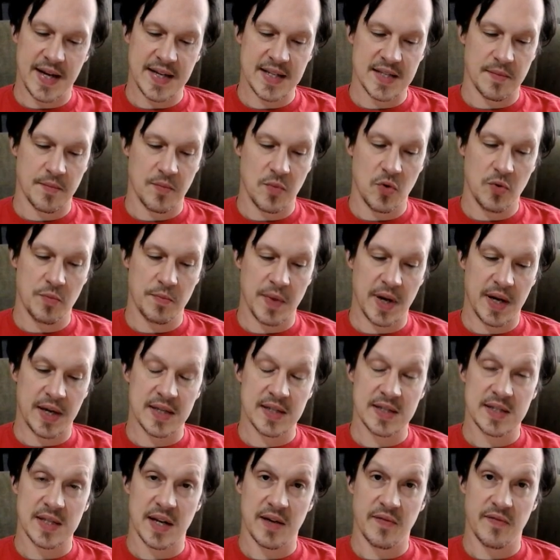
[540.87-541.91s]
the moon
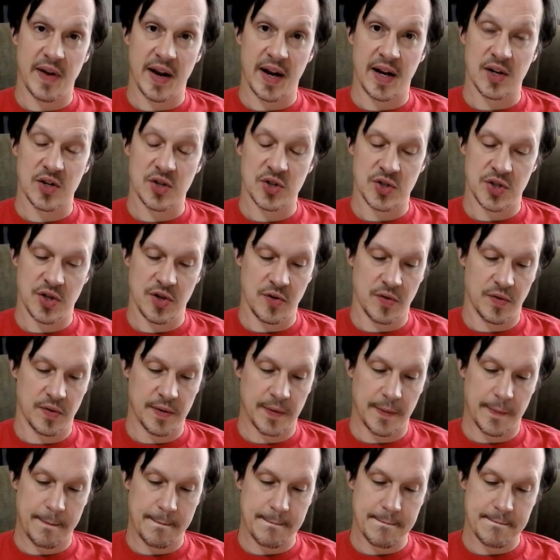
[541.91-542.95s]
maidens had vanished too.
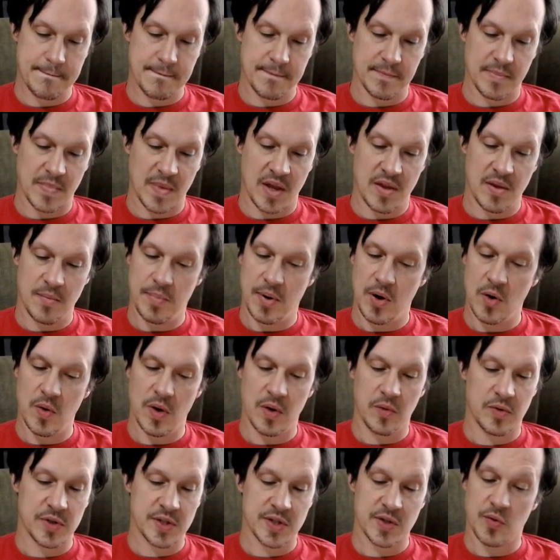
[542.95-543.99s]
The poet
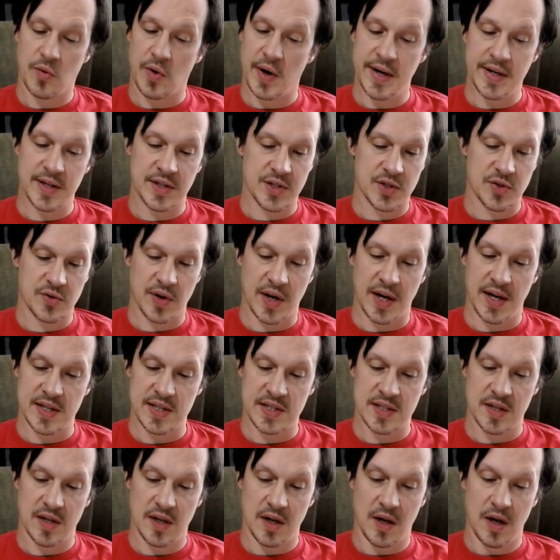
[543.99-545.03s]
was quite
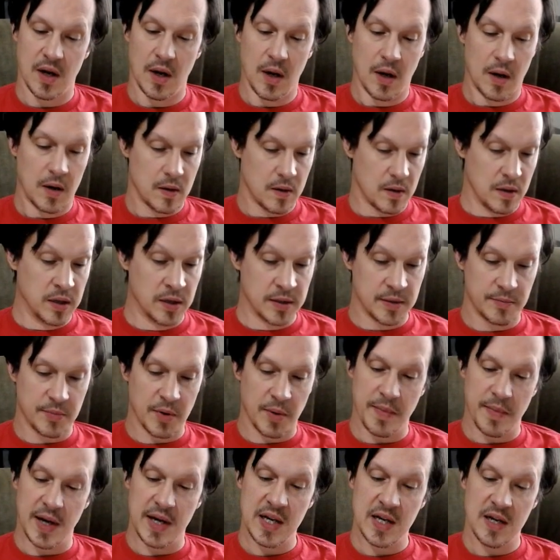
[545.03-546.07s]
distressed, but
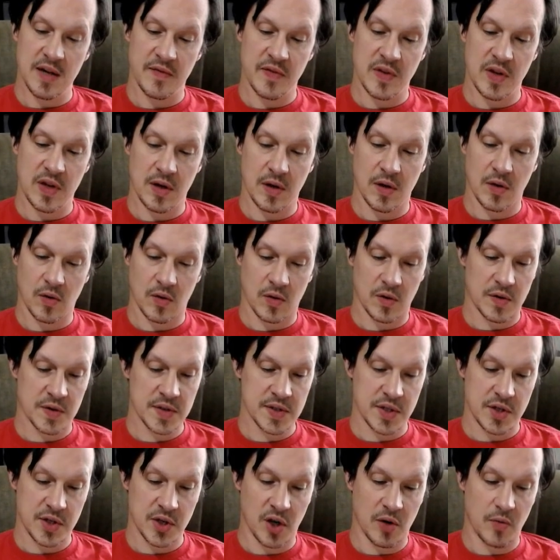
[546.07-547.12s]
many of the girls
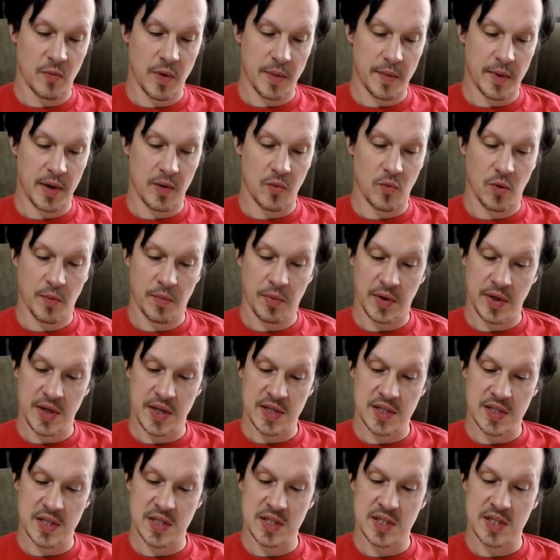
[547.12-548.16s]
and young women were
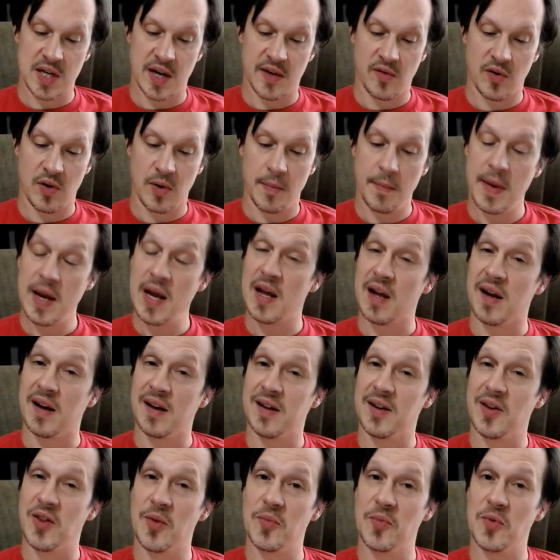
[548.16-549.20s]
pleased to discover a man
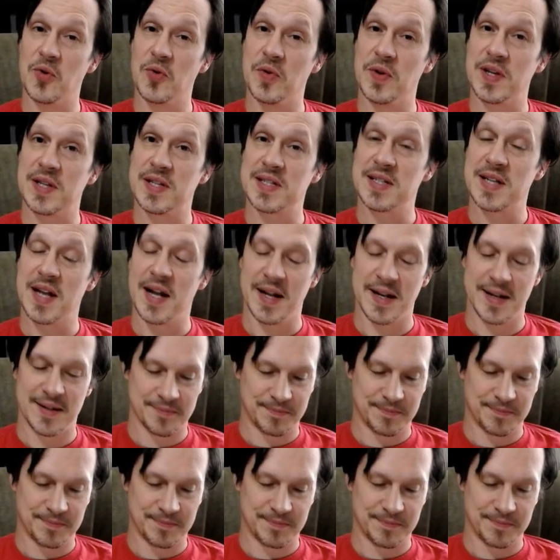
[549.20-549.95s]
in the moon instead.